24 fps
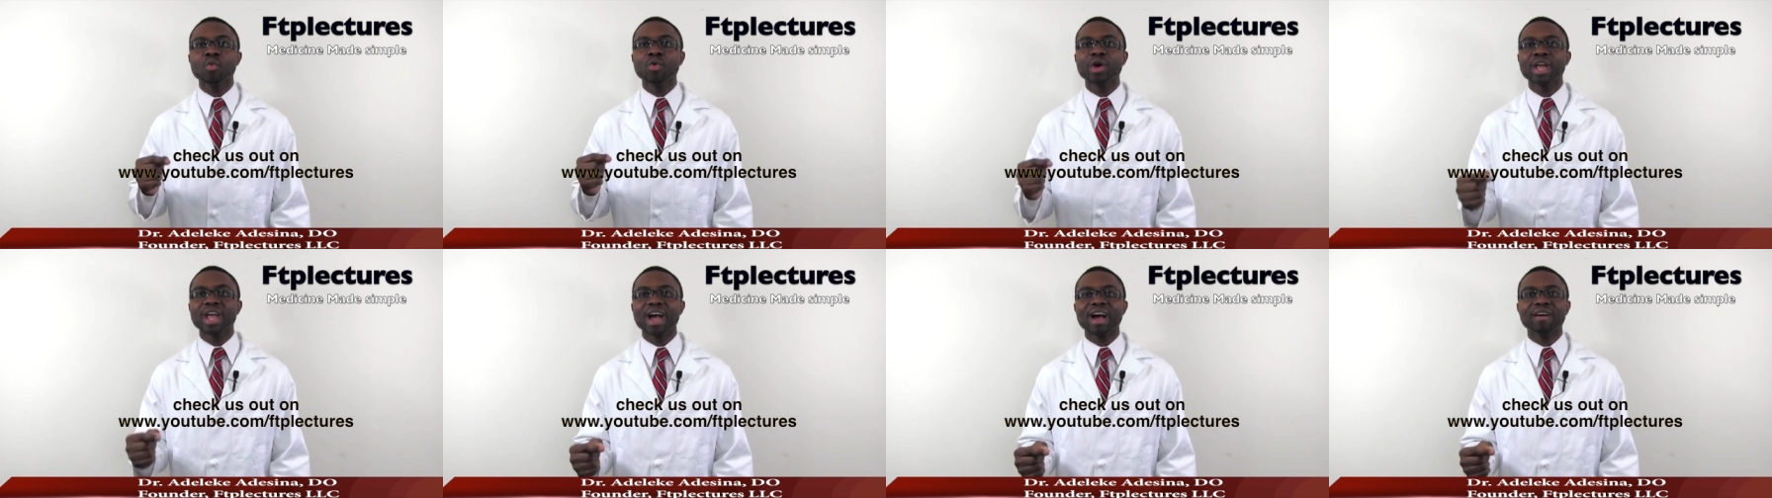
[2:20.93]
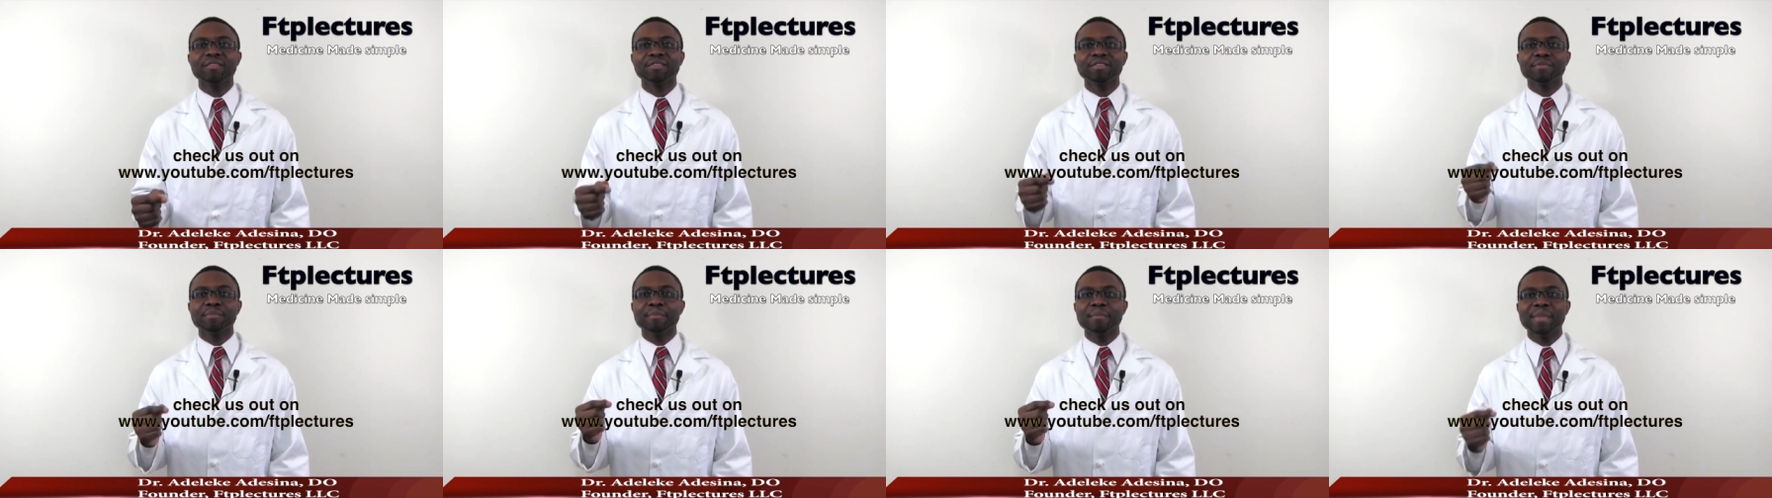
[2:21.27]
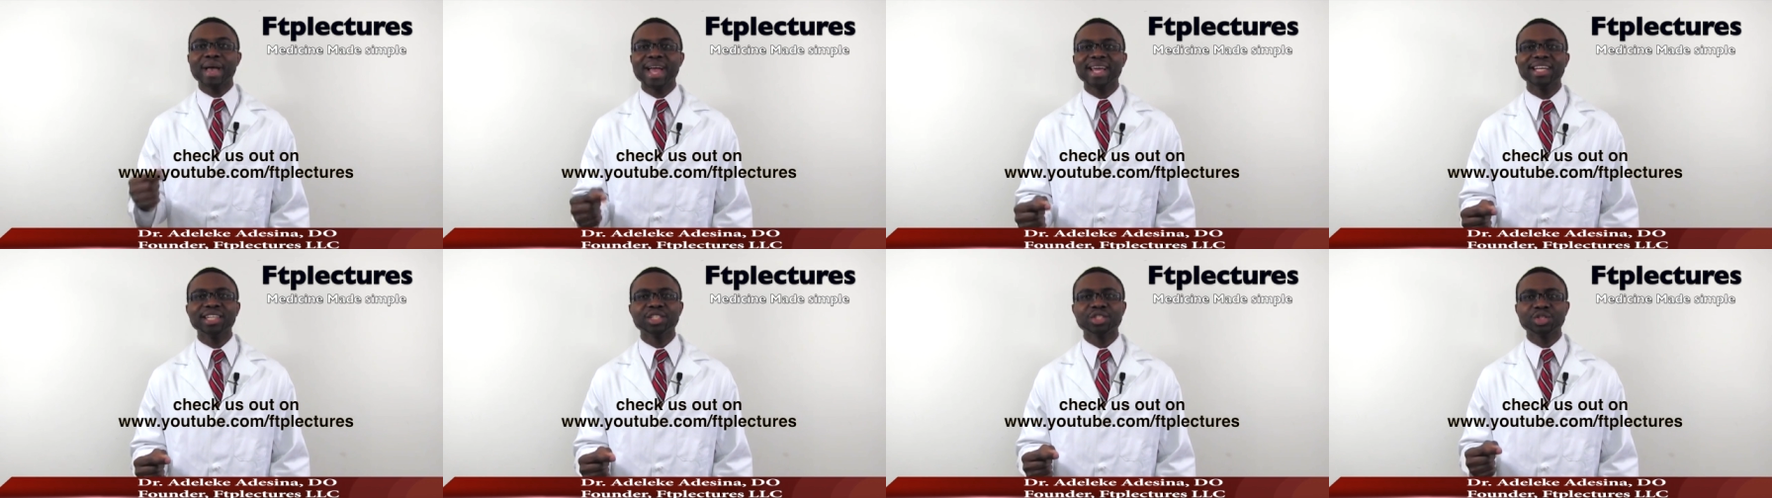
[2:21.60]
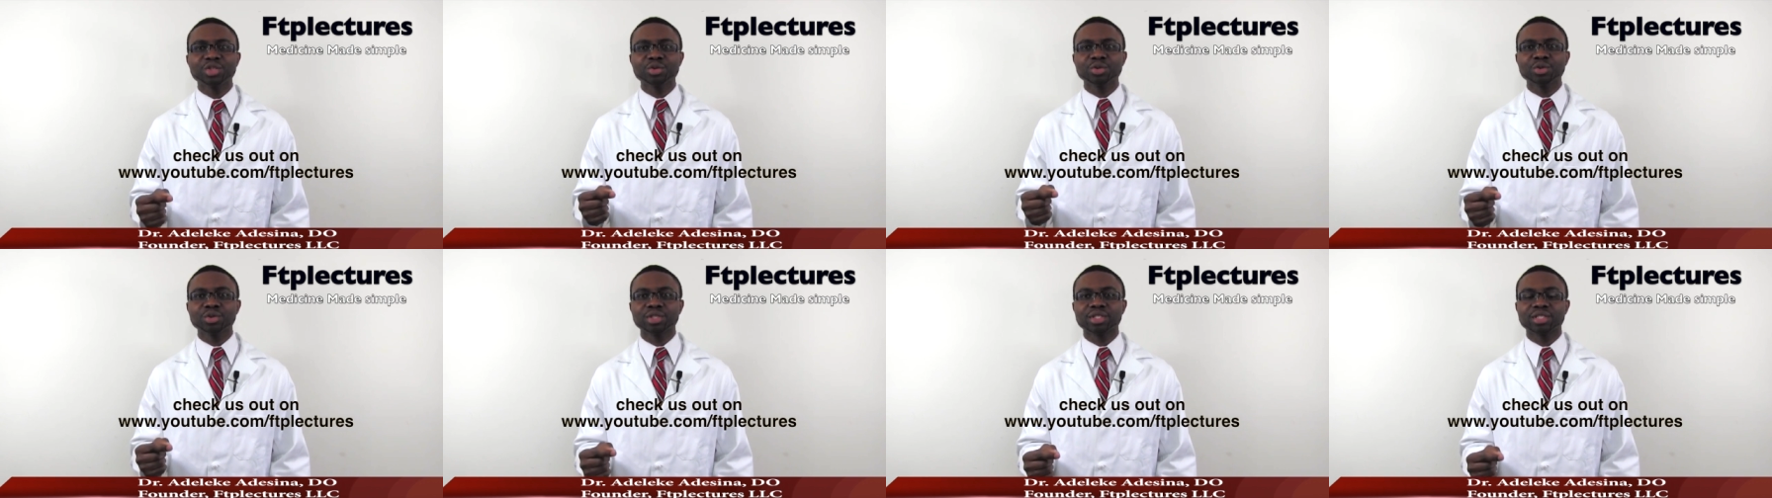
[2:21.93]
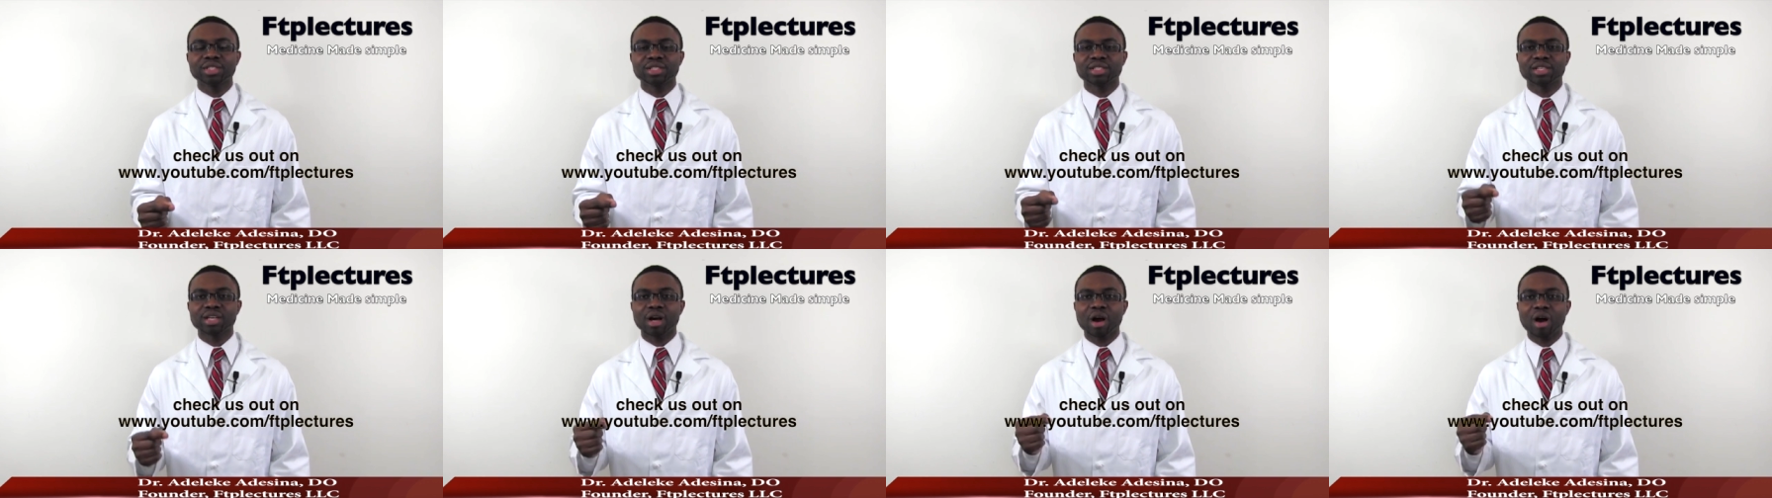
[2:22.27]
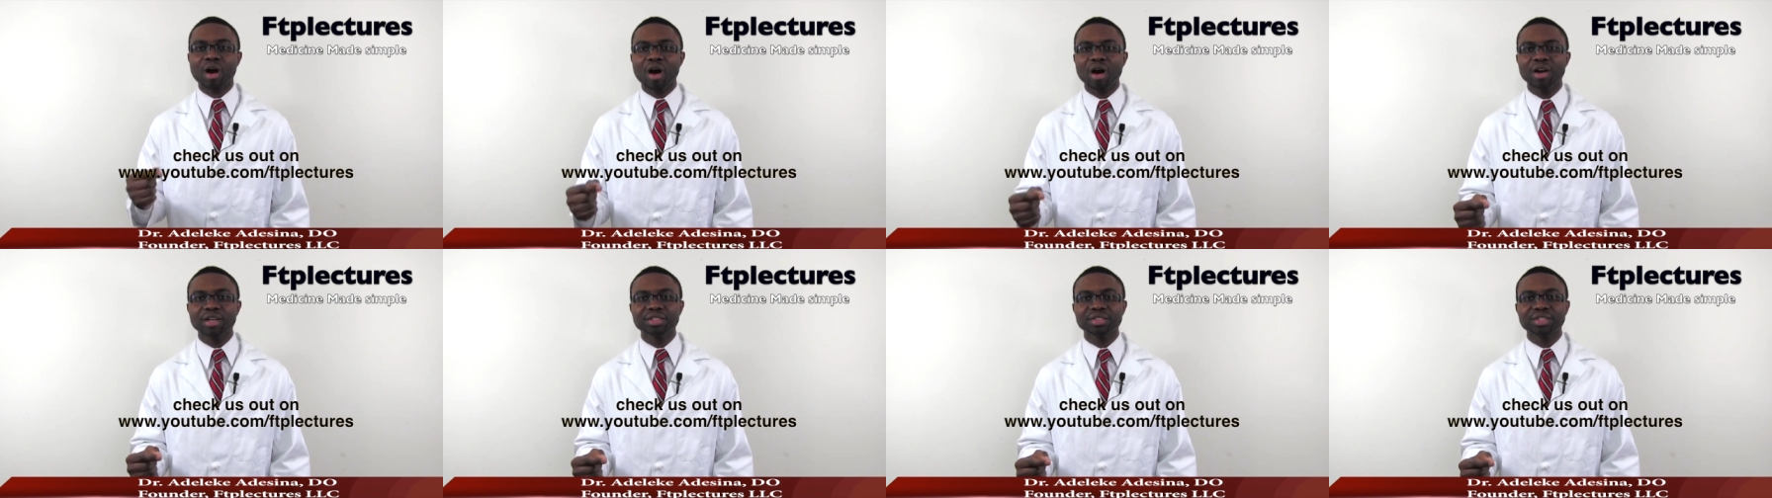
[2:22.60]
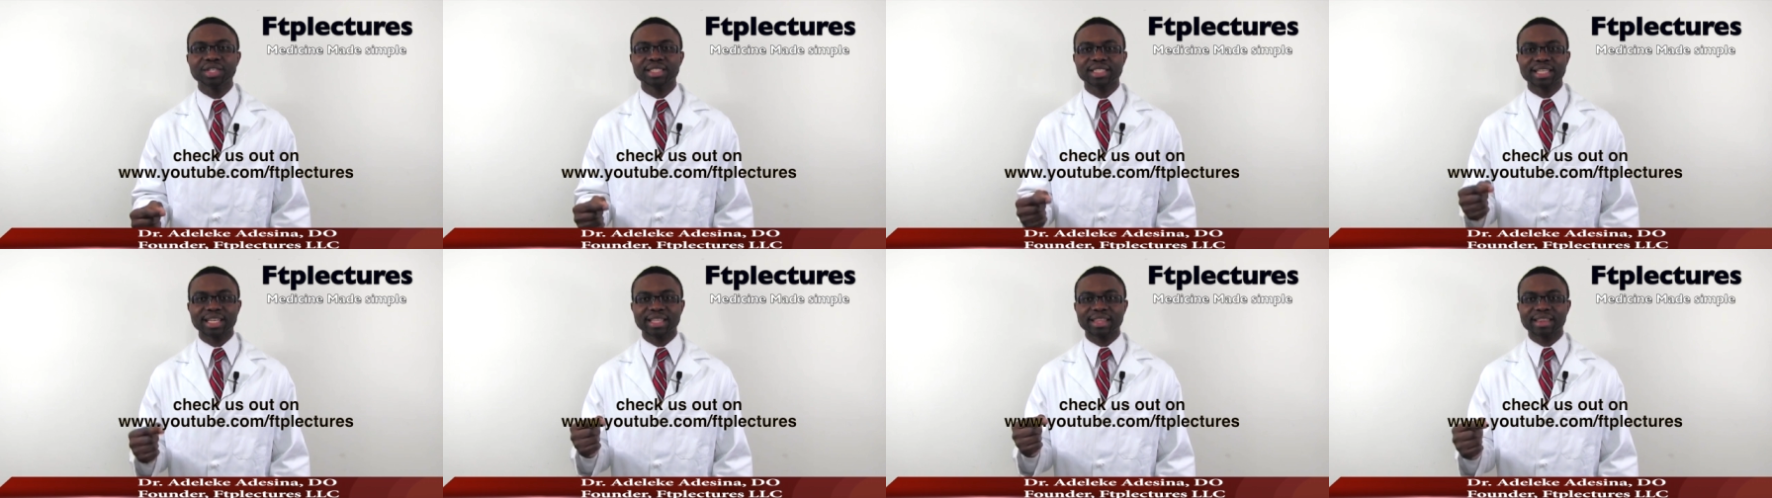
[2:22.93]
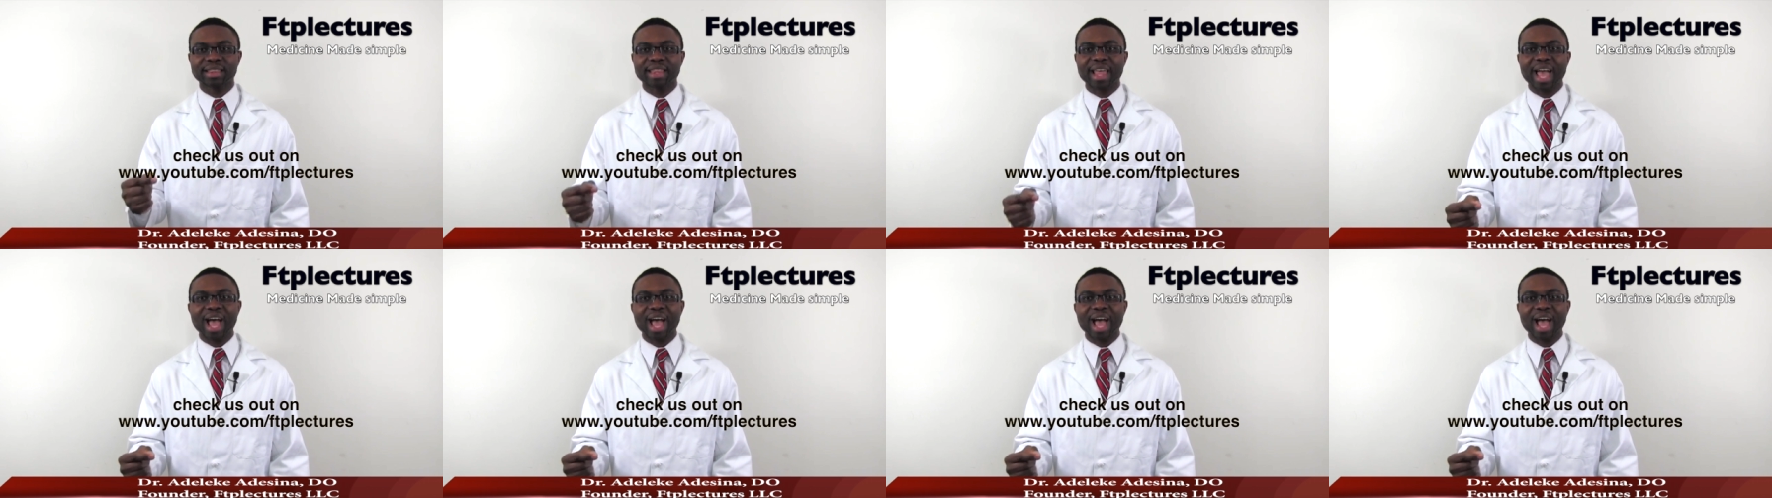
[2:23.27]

We have many students, hundreds and